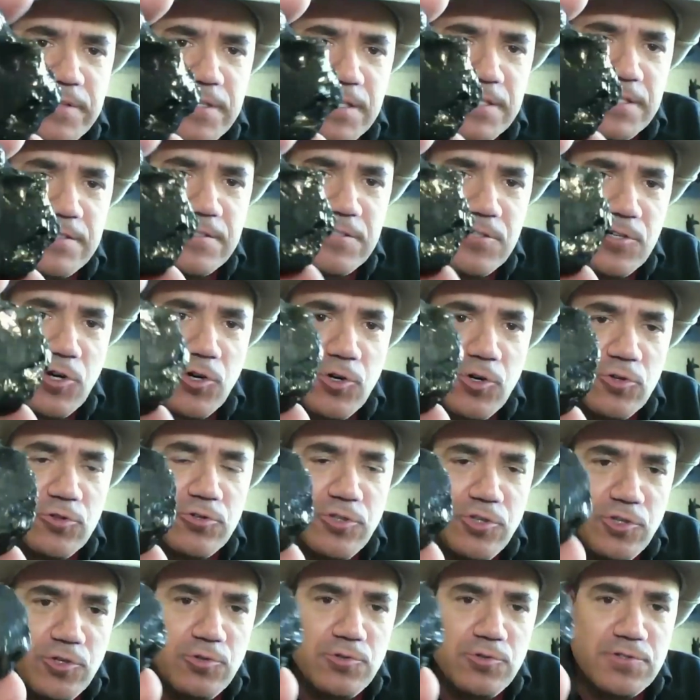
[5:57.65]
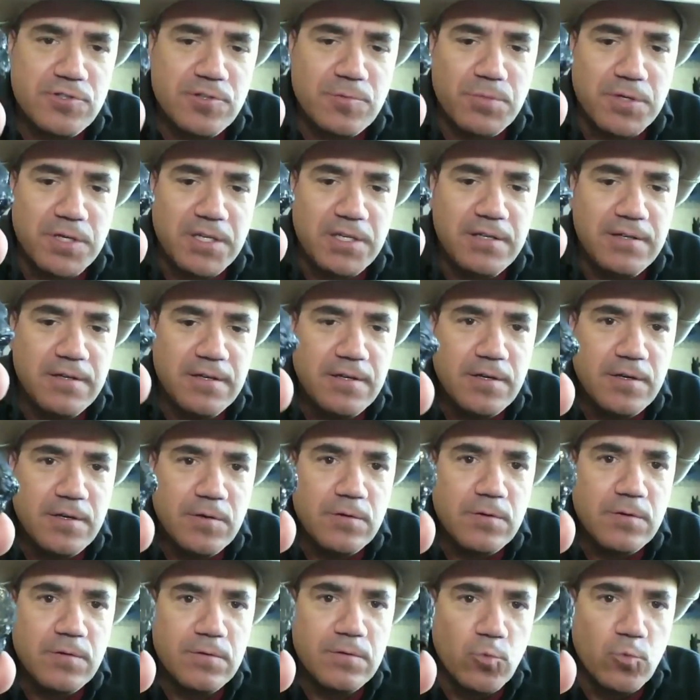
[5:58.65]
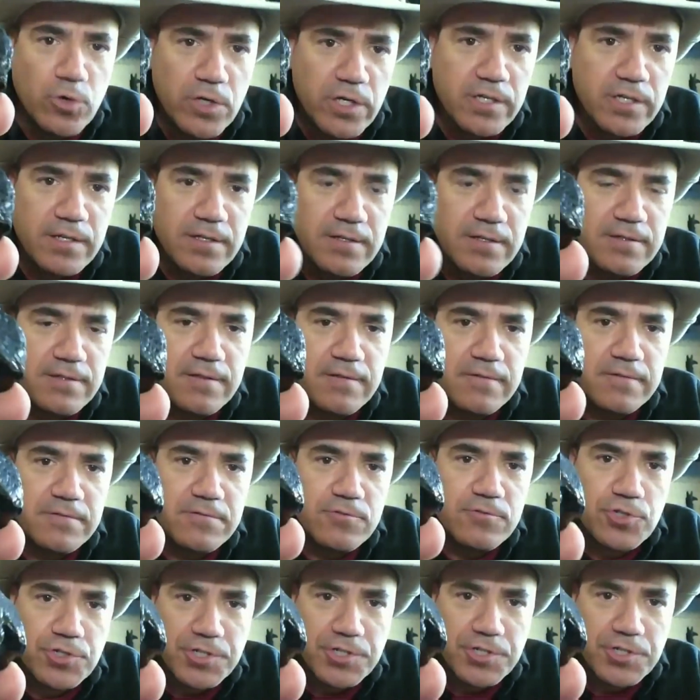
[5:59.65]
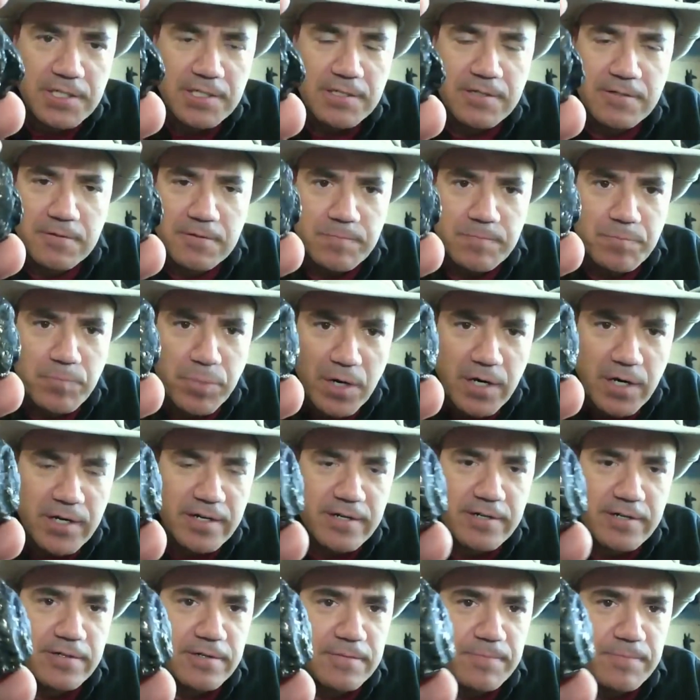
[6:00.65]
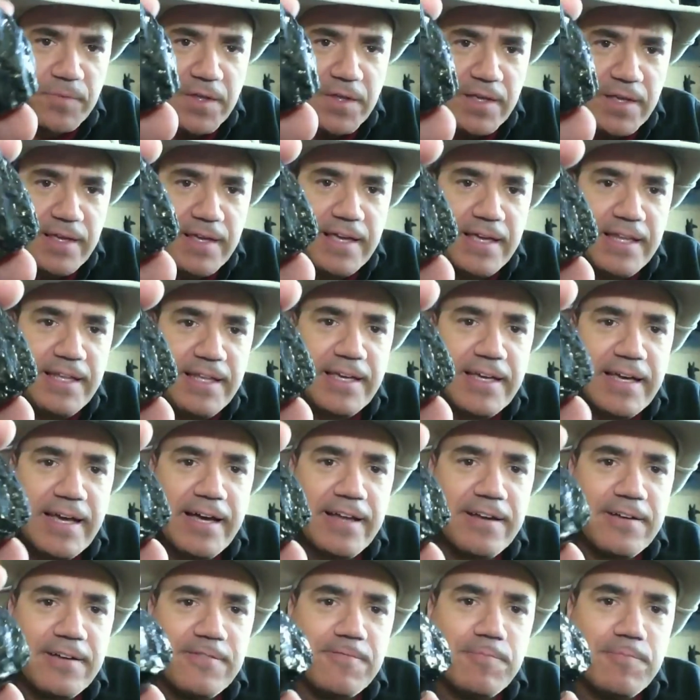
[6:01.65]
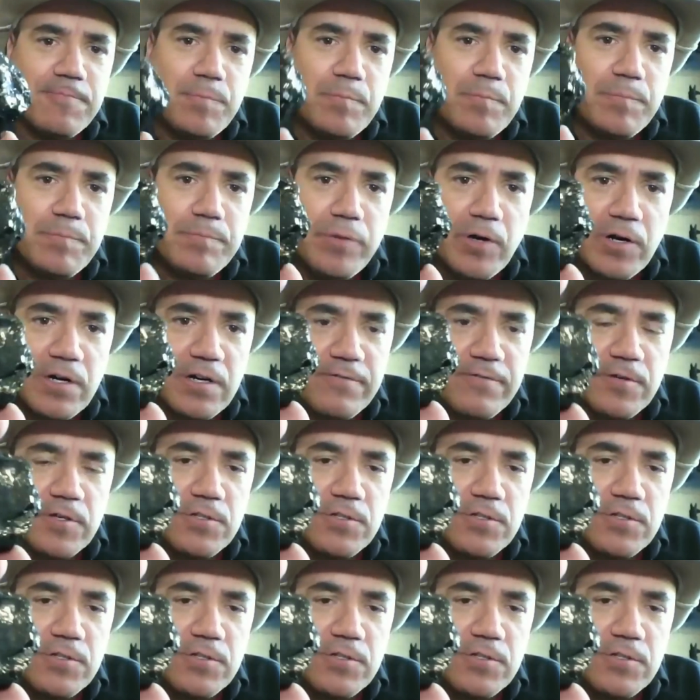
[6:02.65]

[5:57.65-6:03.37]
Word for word: This coal used to be wood, tree, or bark, or any kind of part of a